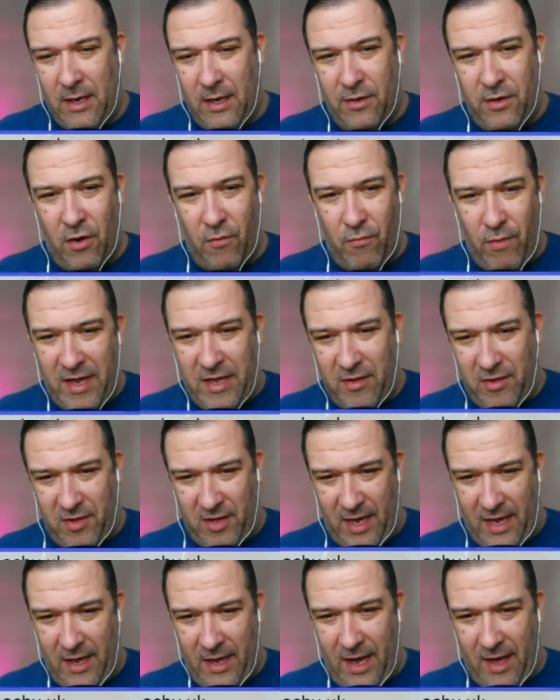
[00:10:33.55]
narrates
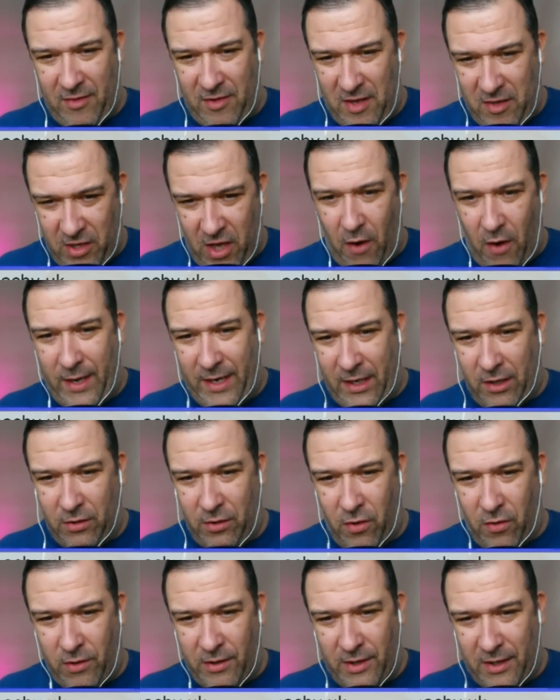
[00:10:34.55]
it as he's going
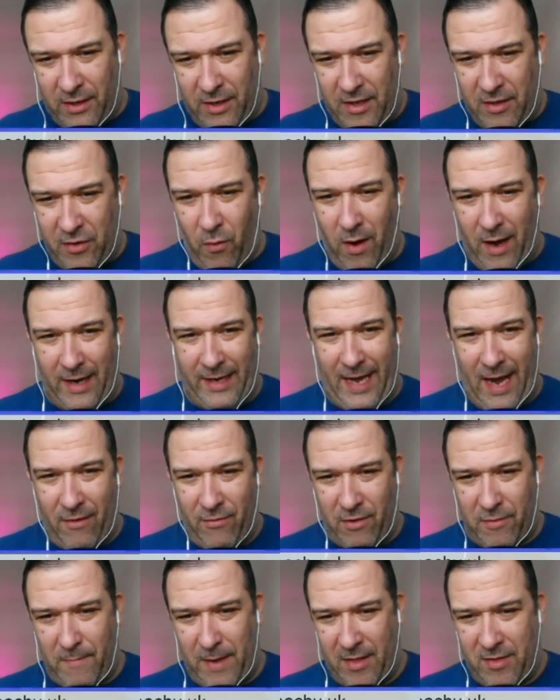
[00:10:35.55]
along, and he's quite a
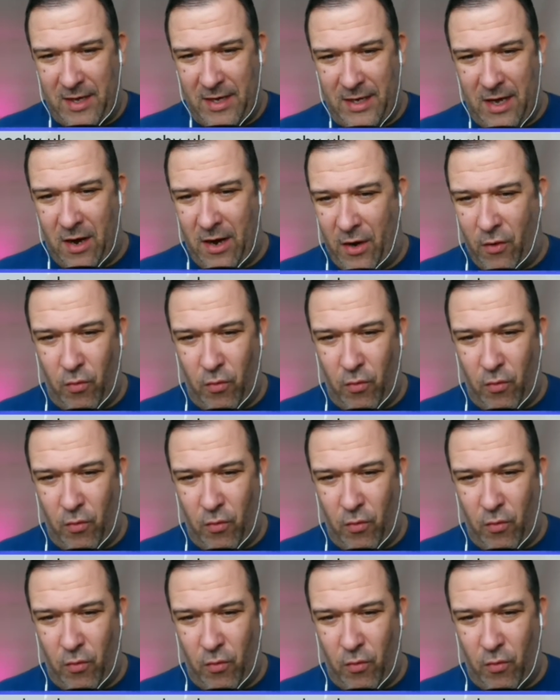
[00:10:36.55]
charismatic guy.